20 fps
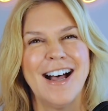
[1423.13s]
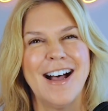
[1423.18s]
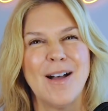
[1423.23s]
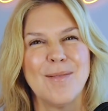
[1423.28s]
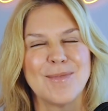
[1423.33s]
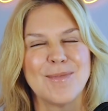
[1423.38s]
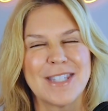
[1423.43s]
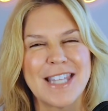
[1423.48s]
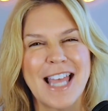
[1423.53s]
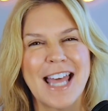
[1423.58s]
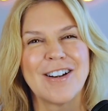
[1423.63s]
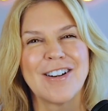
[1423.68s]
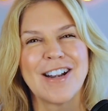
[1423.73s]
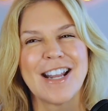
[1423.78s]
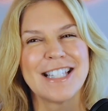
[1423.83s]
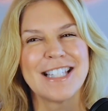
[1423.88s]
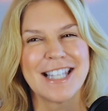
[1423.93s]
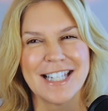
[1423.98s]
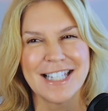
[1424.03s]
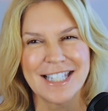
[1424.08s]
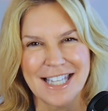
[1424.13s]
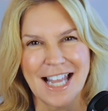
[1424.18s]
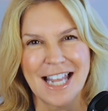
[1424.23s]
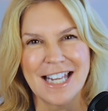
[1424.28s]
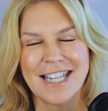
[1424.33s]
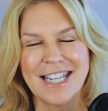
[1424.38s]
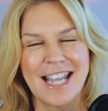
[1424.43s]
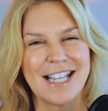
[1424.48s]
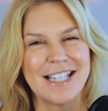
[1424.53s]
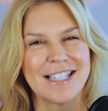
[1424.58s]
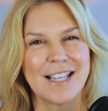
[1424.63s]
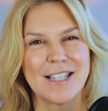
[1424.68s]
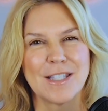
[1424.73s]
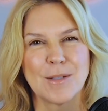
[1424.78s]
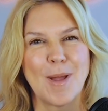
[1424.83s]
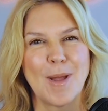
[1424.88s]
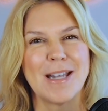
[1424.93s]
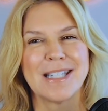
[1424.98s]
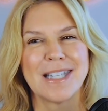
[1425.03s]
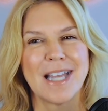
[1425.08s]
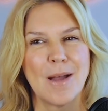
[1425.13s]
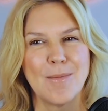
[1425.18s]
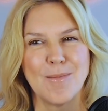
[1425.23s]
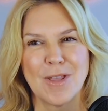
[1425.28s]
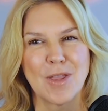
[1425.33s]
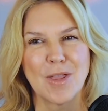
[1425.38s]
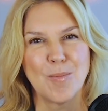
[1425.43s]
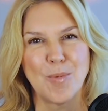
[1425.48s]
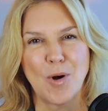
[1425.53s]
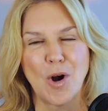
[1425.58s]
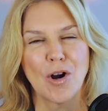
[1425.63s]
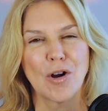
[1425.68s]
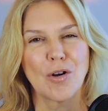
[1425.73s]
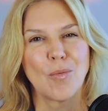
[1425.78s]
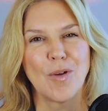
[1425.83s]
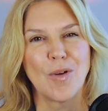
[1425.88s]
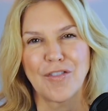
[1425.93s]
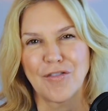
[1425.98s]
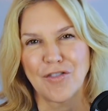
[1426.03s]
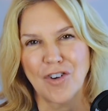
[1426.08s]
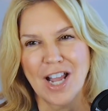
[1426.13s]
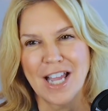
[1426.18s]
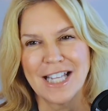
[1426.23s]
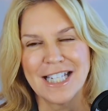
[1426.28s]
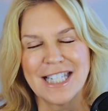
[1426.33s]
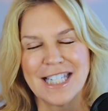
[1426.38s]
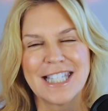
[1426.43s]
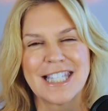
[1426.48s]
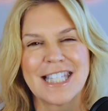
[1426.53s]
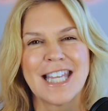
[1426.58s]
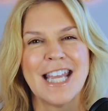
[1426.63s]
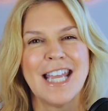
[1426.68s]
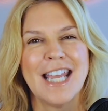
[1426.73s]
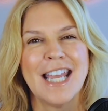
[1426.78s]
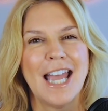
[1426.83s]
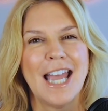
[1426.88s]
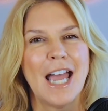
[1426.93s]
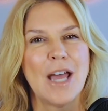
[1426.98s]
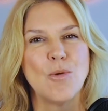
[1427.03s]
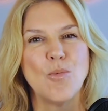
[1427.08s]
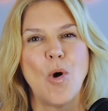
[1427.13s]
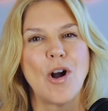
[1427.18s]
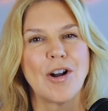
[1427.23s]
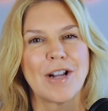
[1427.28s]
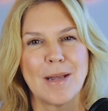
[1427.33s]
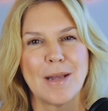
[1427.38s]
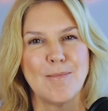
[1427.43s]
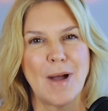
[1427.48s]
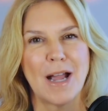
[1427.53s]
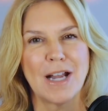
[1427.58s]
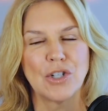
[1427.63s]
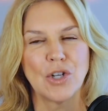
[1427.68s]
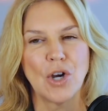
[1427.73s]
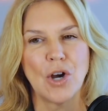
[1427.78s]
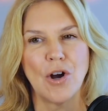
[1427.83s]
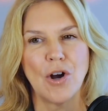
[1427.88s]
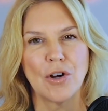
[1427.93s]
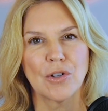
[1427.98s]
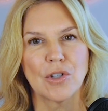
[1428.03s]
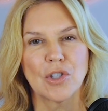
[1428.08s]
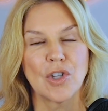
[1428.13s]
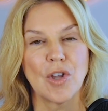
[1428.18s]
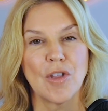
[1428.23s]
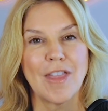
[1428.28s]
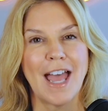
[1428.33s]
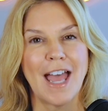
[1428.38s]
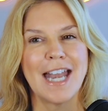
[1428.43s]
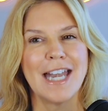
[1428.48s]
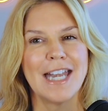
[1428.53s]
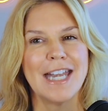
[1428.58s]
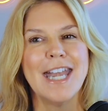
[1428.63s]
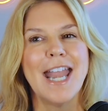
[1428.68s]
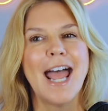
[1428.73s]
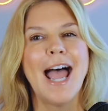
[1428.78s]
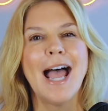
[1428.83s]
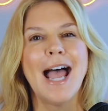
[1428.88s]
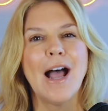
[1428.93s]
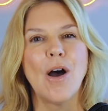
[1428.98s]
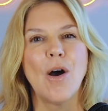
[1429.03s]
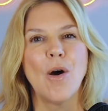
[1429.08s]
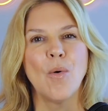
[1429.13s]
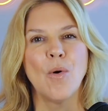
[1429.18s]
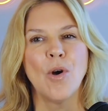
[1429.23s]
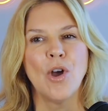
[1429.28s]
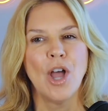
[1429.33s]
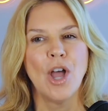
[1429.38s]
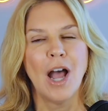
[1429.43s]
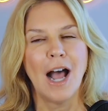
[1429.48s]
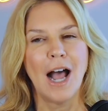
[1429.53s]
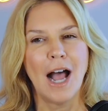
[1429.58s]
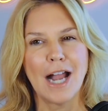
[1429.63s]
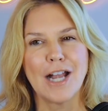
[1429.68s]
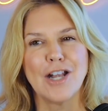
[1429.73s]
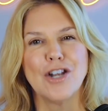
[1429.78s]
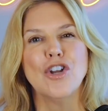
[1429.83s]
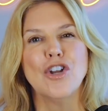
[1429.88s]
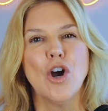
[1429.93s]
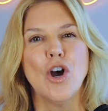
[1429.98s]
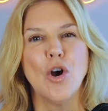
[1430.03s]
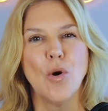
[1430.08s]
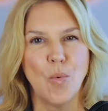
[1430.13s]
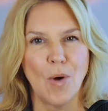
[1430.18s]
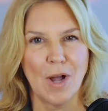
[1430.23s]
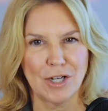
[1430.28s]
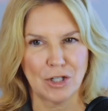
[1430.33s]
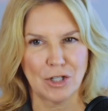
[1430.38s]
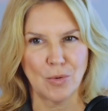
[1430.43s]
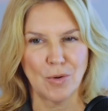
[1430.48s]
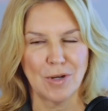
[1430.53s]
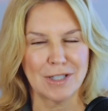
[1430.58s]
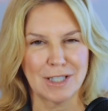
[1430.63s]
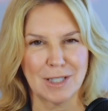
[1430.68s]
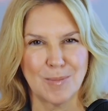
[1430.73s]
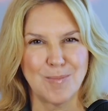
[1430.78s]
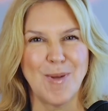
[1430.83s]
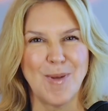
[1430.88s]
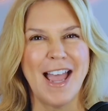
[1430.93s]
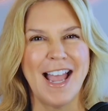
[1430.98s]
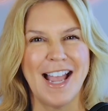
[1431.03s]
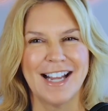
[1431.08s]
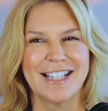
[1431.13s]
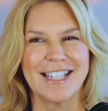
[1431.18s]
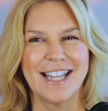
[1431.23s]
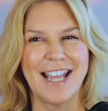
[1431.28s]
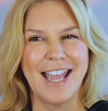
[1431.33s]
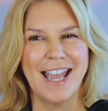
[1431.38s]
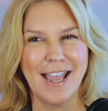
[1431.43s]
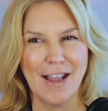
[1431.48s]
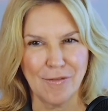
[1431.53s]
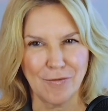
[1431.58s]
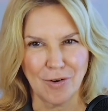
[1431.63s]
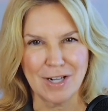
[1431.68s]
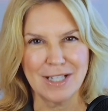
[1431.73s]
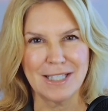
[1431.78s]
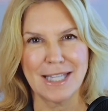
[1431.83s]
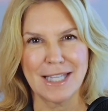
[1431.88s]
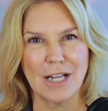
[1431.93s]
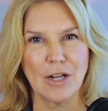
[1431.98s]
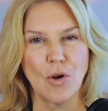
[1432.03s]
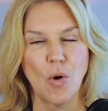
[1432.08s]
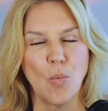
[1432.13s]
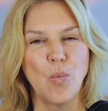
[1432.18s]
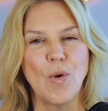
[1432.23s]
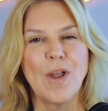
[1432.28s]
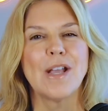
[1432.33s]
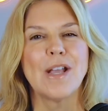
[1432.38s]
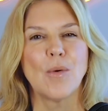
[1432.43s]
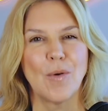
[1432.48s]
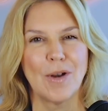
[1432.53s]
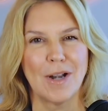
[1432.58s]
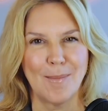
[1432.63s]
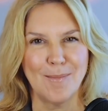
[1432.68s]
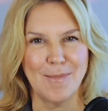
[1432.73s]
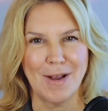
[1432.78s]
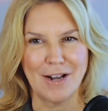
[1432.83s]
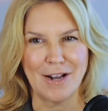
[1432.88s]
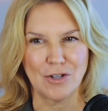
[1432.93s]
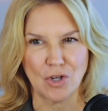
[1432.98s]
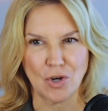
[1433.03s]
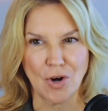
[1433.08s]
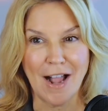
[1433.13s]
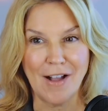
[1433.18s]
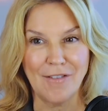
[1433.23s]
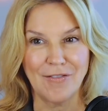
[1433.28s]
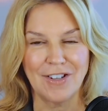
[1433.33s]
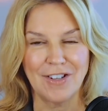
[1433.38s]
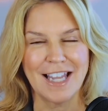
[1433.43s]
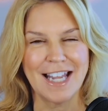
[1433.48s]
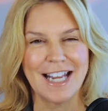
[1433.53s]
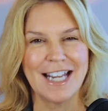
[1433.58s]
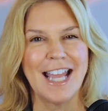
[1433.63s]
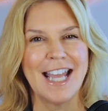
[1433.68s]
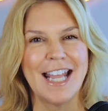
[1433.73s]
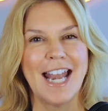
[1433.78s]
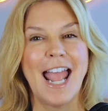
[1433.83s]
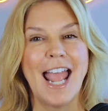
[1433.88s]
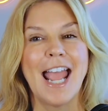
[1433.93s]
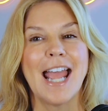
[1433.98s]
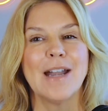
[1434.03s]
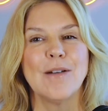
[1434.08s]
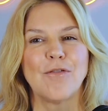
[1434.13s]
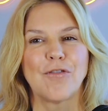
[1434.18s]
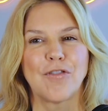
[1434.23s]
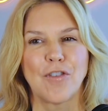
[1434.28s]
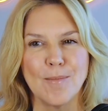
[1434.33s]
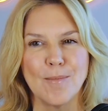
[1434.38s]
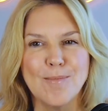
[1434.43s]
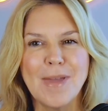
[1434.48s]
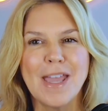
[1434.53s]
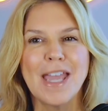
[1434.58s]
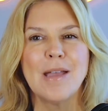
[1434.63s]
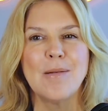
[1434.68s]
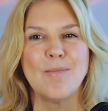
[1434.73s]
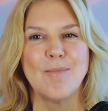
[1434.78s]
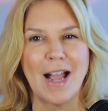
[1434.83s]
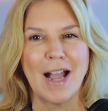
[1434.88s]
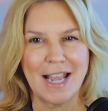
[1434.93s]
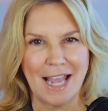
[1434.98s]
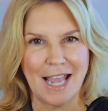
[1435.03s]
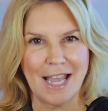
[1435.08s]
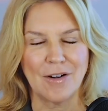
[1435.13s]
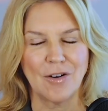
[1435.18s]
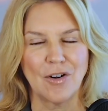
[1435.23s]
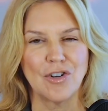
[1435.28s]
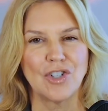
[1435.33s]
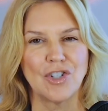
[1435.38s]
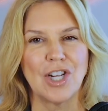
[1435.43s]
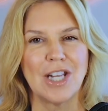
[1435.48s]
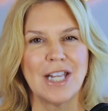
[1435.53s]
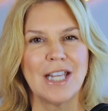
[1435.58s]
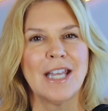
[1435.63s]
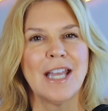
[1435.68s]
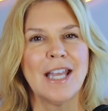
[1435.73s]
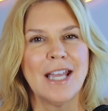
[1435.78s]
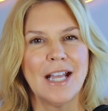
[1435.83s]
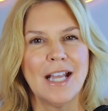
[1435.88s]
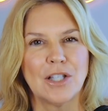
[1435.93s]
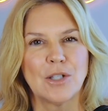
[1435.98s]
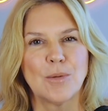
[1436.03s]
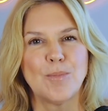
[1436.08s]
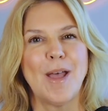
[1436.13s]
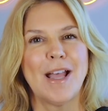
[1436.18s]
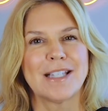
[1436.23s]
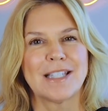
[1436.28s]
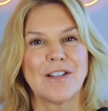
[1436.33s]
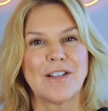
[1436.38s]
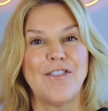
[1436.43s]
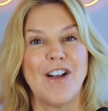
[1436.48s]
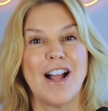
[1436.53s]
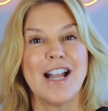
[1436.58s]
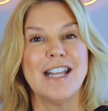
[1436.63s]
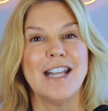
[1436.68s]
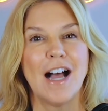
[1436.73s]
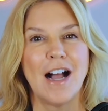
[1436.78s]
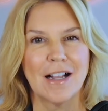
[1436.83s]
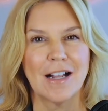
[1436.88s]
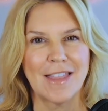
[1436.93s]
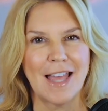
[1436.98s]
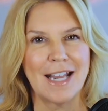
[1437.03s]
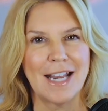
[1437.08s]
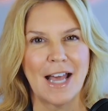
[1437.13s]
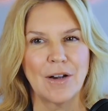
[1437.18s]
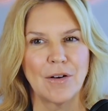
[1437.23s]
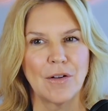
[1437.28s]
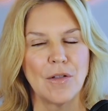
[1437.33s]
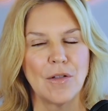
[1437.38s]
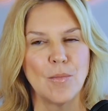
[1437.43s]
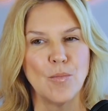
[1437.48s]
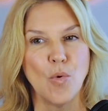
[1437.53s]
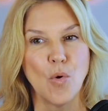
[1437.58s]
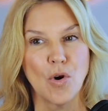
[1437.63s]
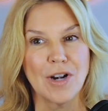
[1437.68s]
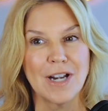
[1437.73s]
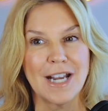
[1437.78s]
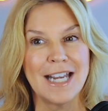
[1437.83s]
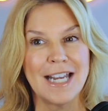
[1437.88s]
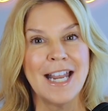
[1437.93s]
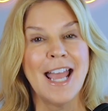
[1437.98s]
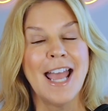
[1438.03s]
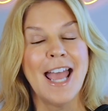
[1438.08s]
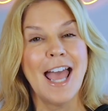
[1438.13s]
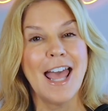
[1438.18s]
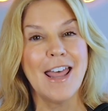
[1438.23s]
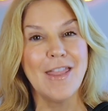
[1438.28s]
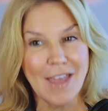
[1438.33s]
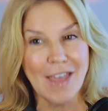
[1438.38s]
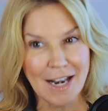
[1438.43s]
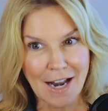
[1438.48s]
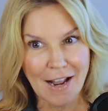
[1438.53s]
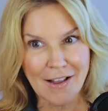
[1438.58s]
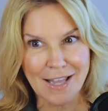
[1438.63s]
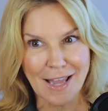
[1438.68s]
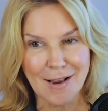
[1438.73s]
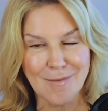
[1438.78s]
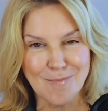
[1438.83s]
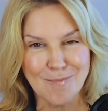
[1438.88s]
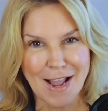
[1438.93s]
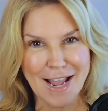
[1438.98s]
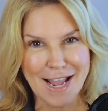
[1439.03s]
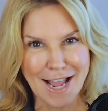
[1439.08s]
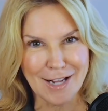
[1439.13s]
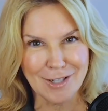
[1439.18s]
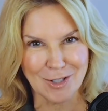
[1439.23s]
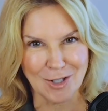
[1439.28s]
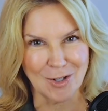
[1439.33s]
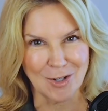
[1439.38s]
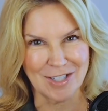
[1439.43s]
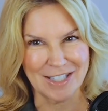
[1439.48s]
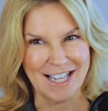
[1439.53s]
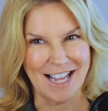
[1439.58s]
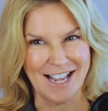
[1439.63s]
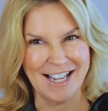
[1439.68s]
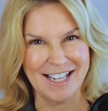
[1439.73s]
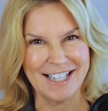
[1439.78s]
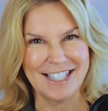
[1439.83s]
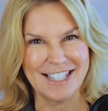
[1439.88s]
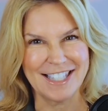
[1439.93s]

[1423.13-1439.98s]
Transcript: Saturdays and Sundays, I spend time in the park with friends and walking my dogs, so that now I know what to expect every single week when I'm not traveling. And for me, my energy, it's best if I knock that out in the morning, and then I get my exercise.